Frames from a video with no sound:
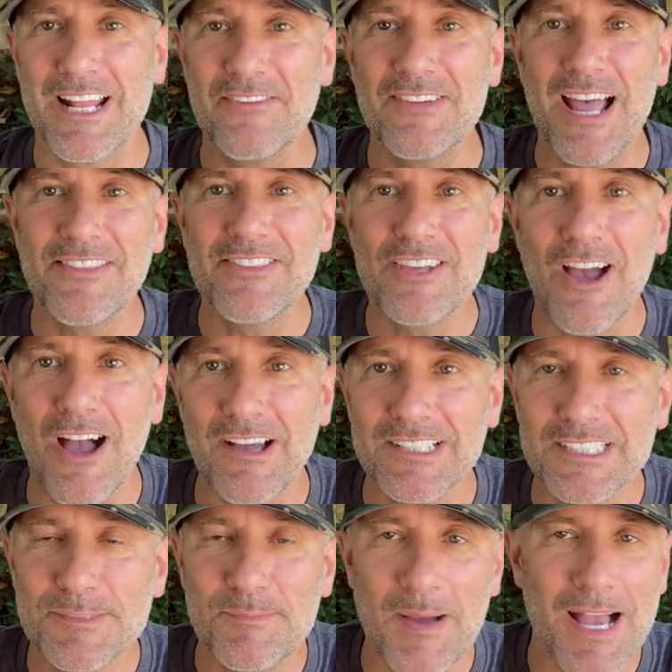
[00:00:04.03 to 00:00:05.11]
I've got the
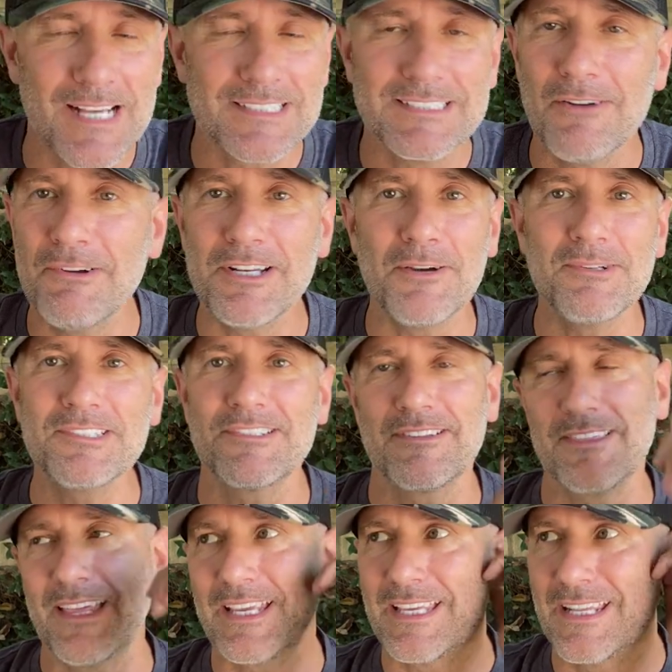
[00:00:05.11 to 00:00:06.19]
August box. Now, I know what you're
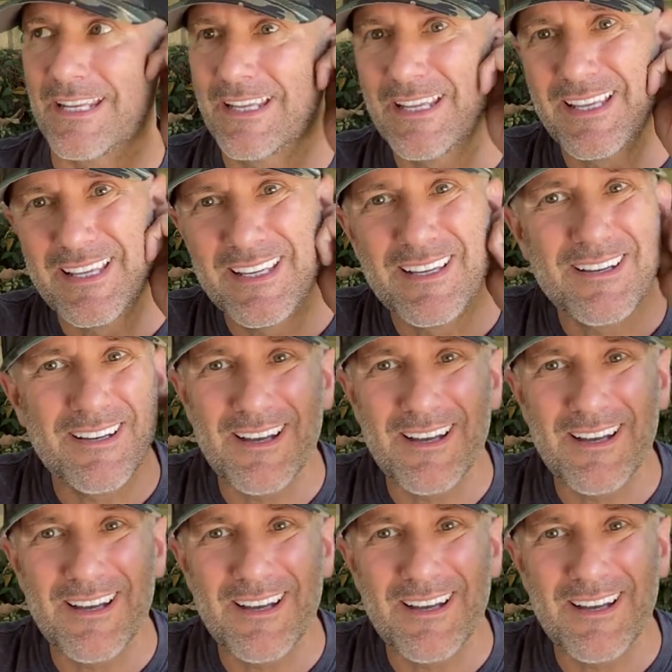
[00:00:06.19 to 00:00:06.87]
thinking.